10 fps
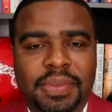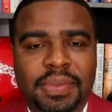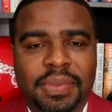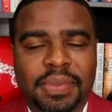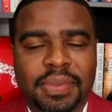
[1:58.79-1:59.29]

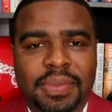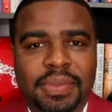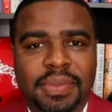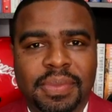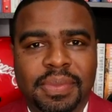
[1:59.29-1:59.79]

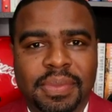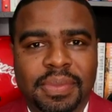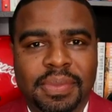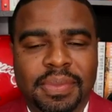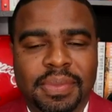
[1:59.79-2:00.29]

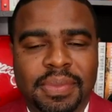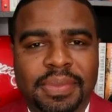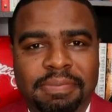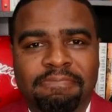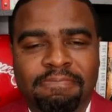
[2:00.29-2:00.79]

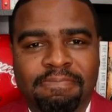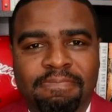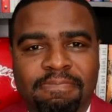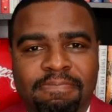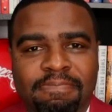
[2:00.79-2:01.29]

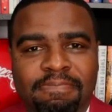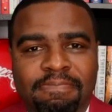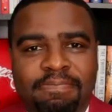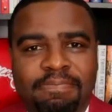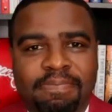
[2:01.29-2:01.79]
[no speech]